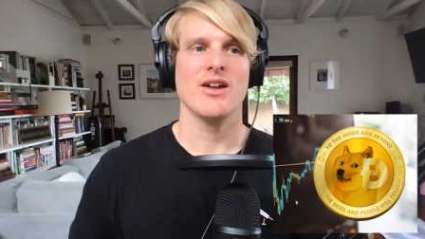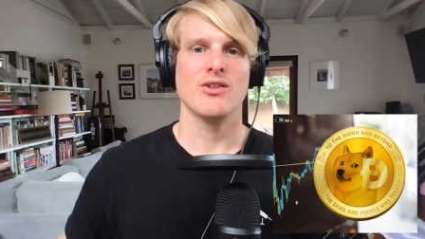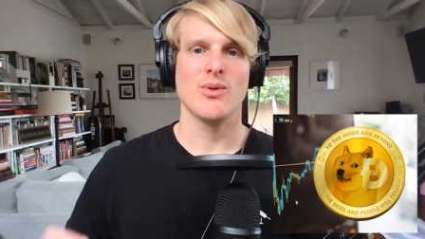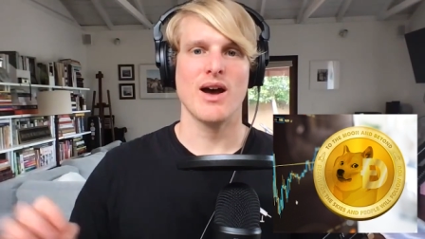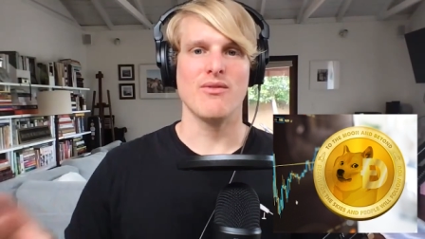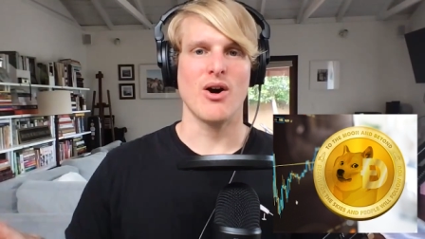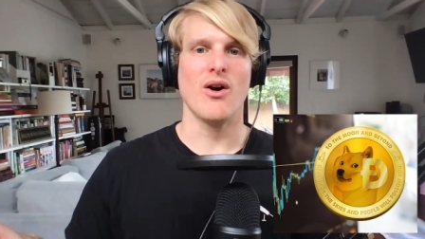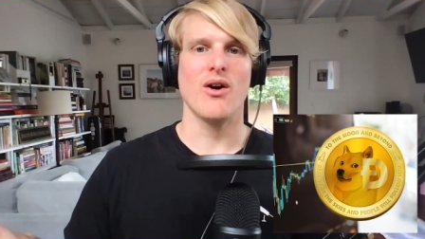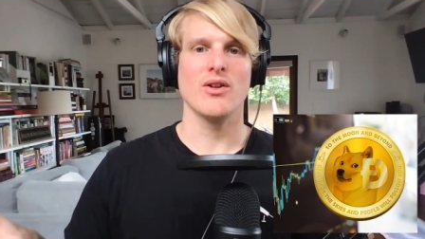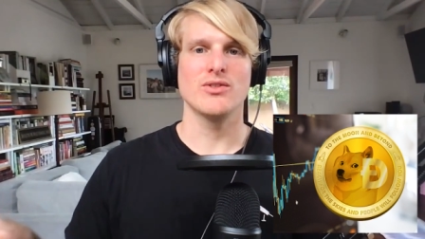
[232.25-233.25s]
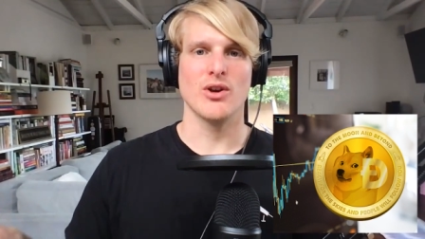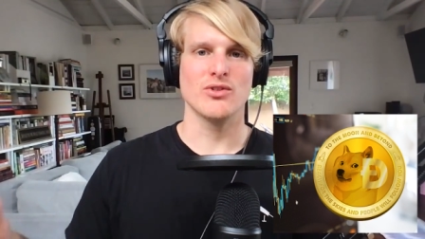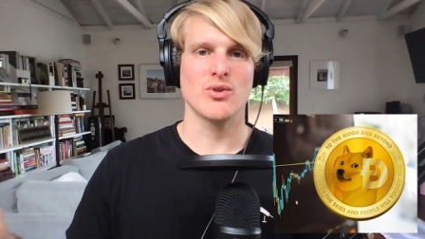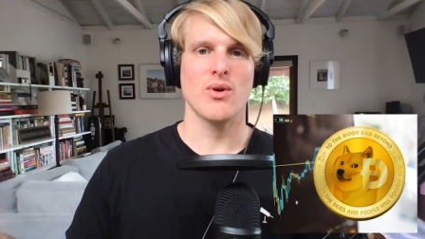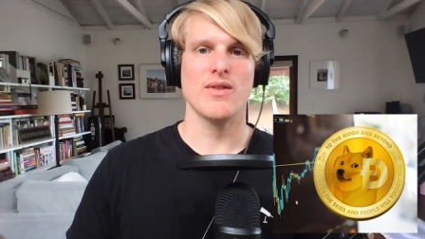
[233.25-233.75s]
to have all
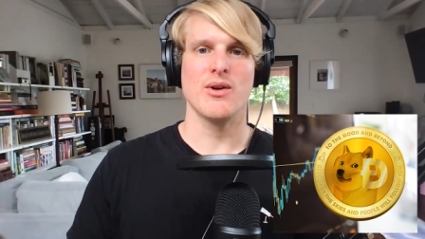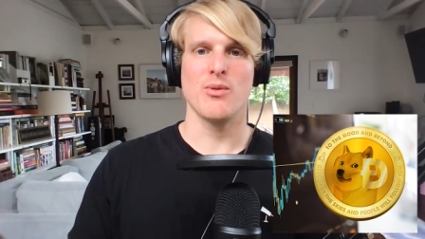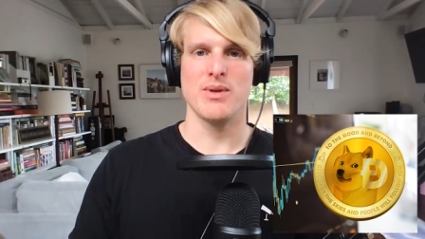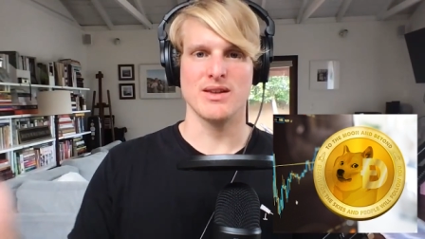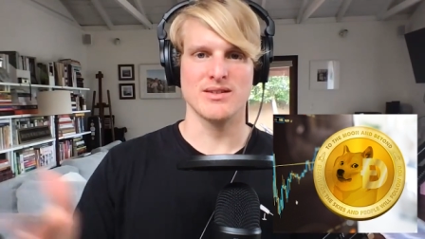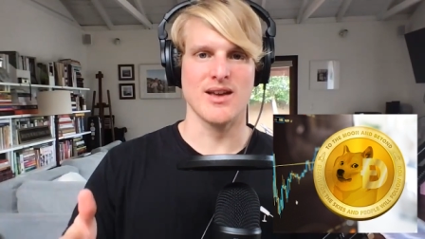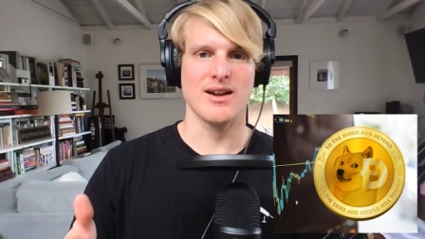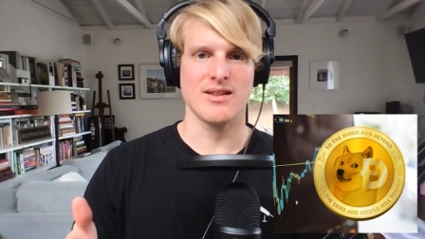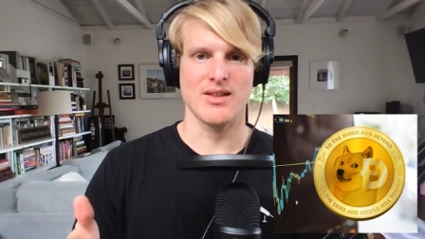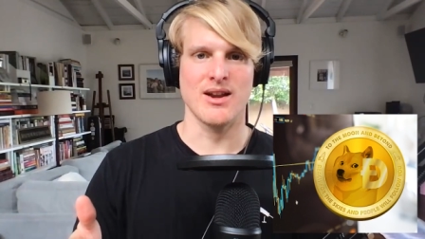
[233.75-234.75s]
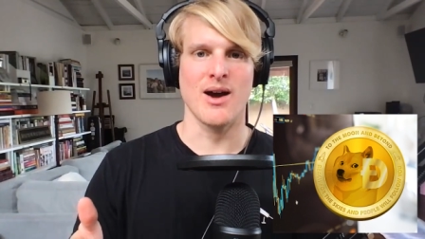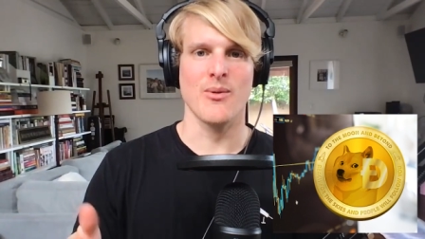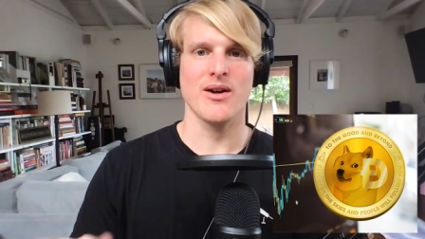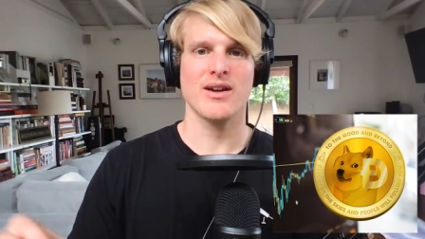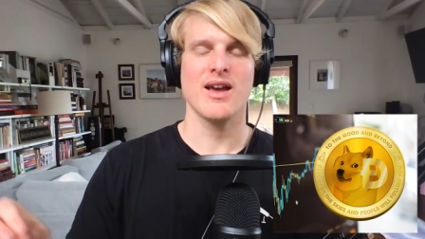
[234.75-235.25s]
Dogecoin that were being sent in the
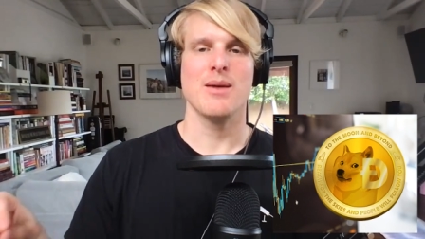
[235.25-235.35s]
network